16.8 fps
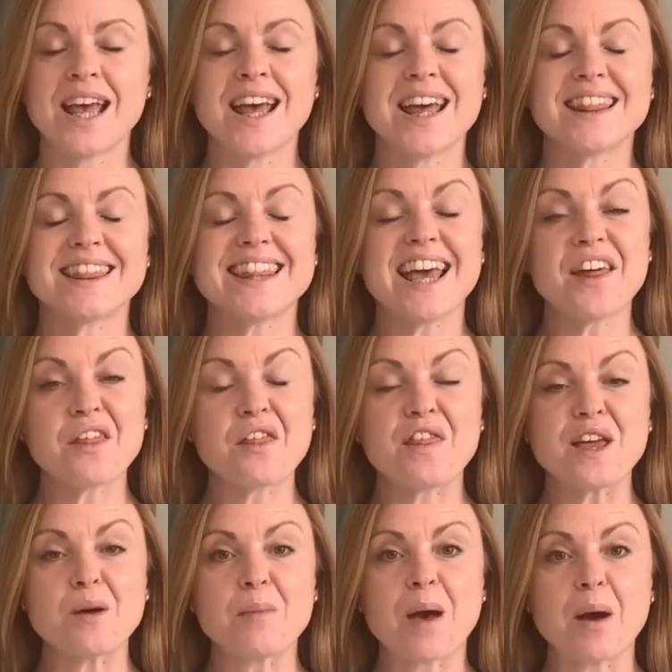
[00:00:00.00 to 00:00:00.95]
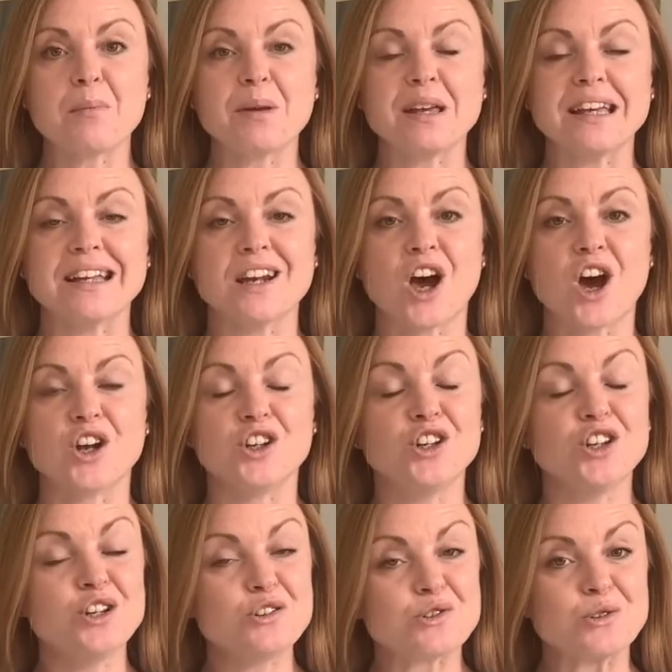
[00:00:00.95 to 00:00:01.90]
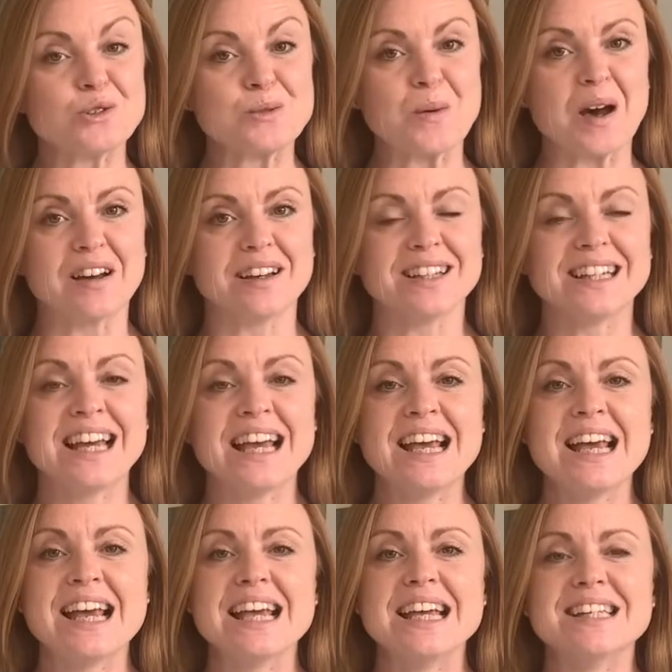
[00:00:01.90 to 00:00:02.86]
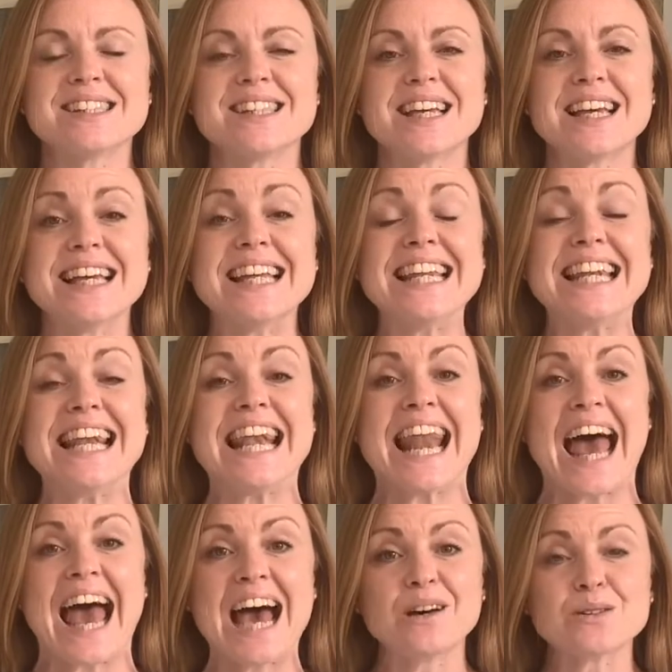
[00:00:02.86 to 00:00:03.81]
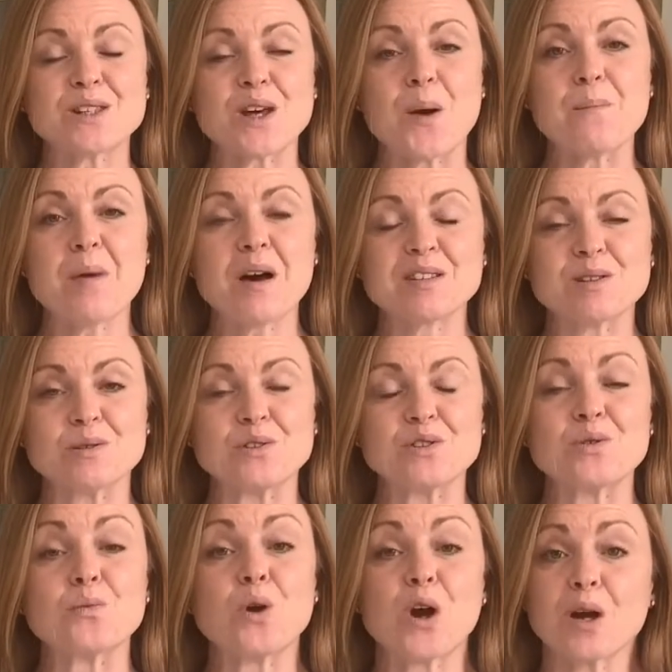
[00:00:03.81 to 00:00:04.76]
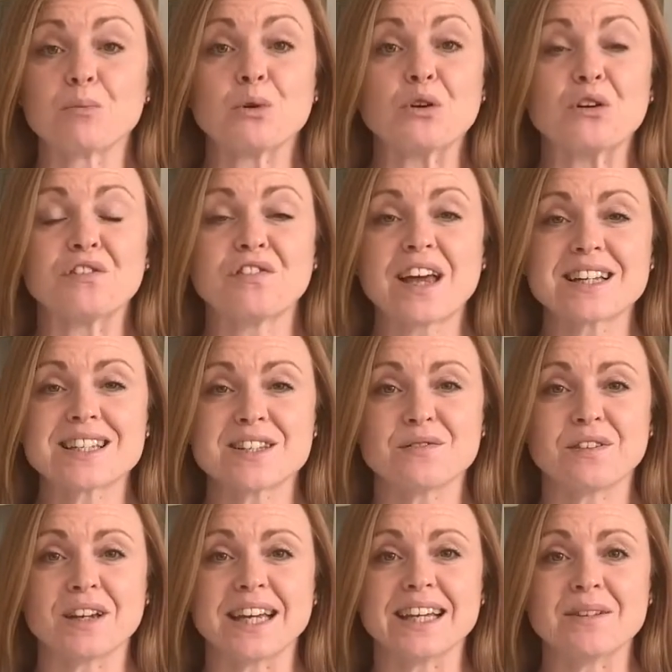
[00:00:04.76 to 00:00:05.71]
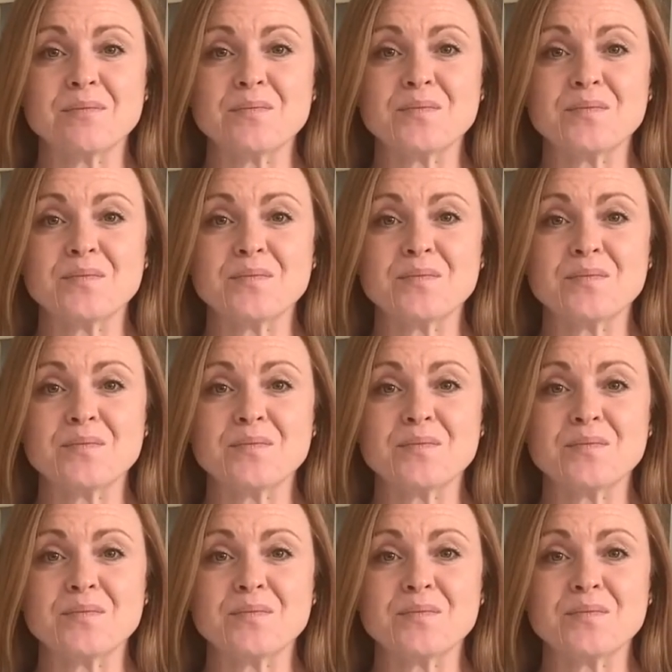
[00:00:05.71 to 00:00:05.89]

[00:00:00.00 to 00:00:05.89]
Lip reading: The other thing about being in our neutral spine is that it allows our muscles to work more effectively.